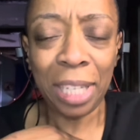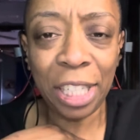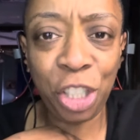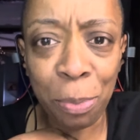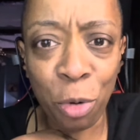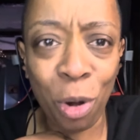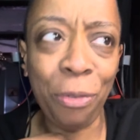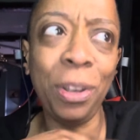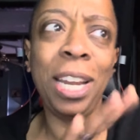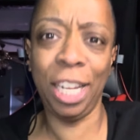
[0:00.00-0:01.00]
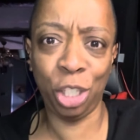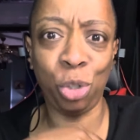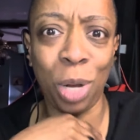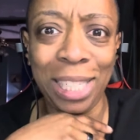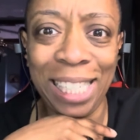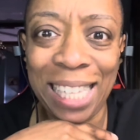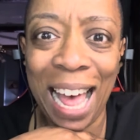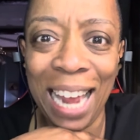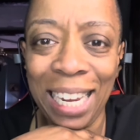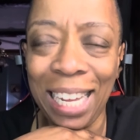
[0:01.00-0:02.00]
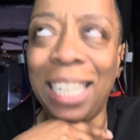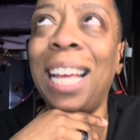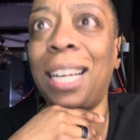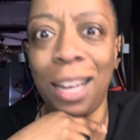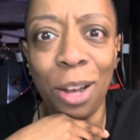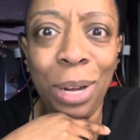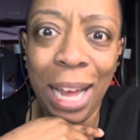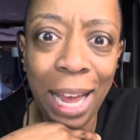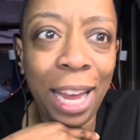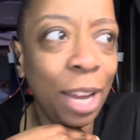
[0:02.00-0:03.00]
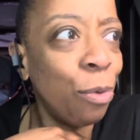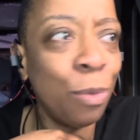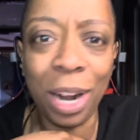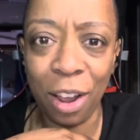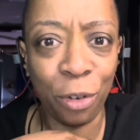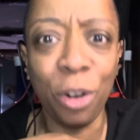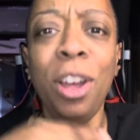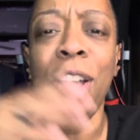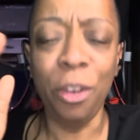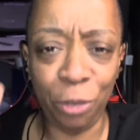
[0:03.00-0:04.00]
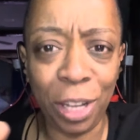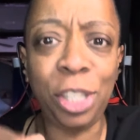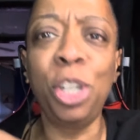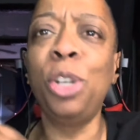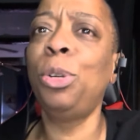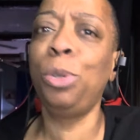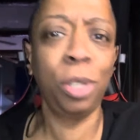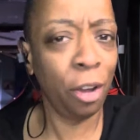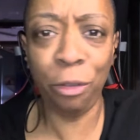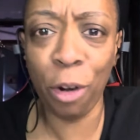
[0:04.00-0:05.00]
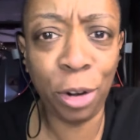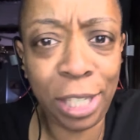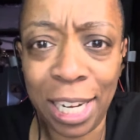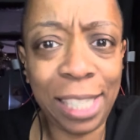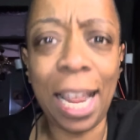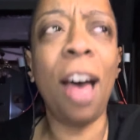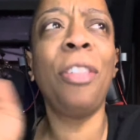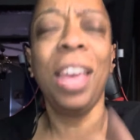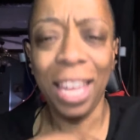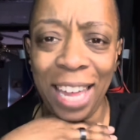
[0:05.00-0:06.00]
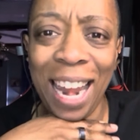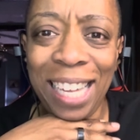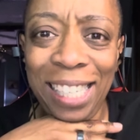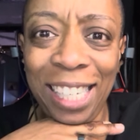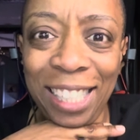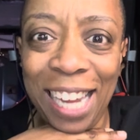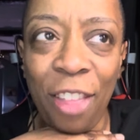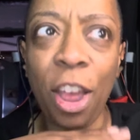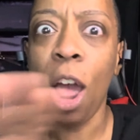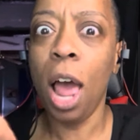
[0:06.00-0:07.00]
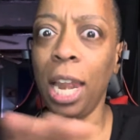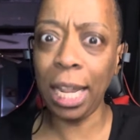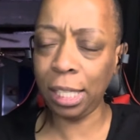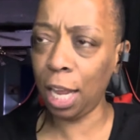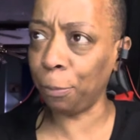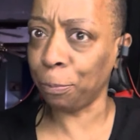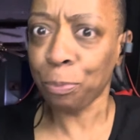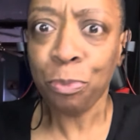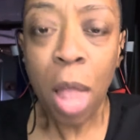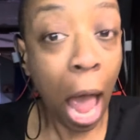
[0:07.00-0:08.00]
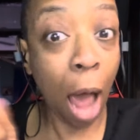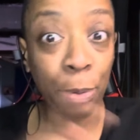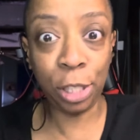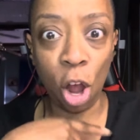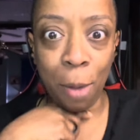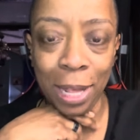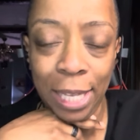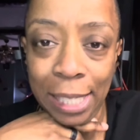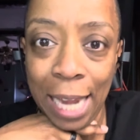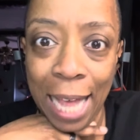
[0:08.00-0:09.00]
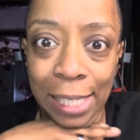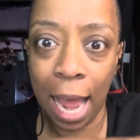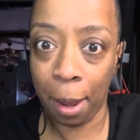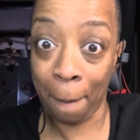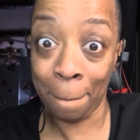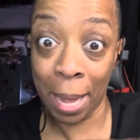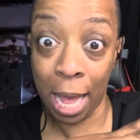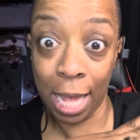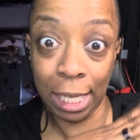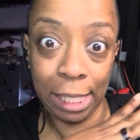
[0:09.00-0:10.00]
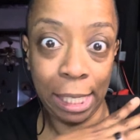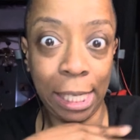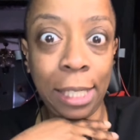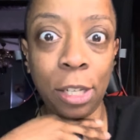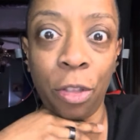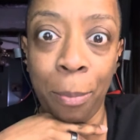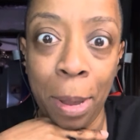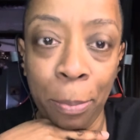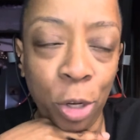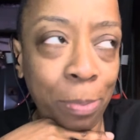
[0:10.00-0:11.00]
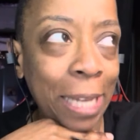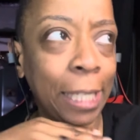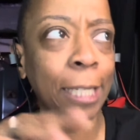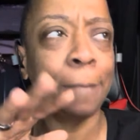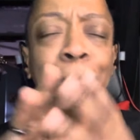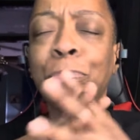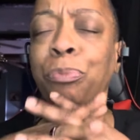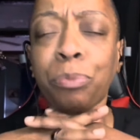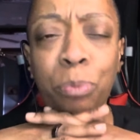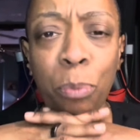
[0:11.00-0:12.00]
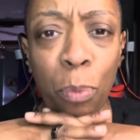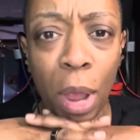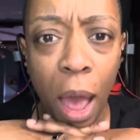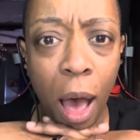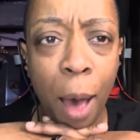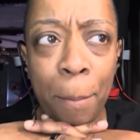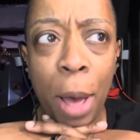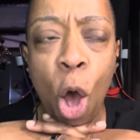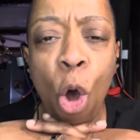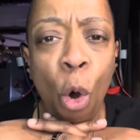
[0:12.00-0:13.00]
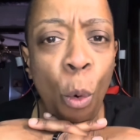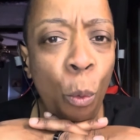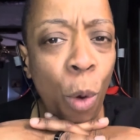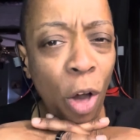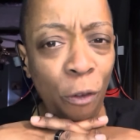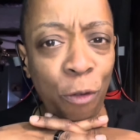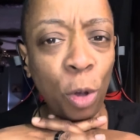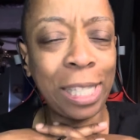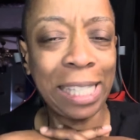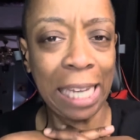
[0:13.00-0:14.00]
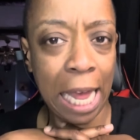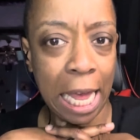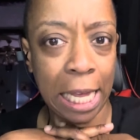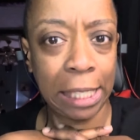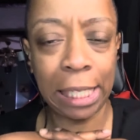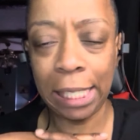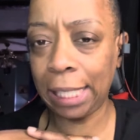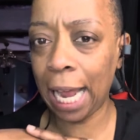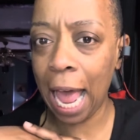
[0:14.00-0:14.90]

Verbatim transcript: Jim Griffin, his trusty sidekick, like, okay, whatever. Fitz News, first in the South. Yeah, they still down there. Listen, I was talking about this last night, behind the scenes on the member spaces. Will Folks' kids said I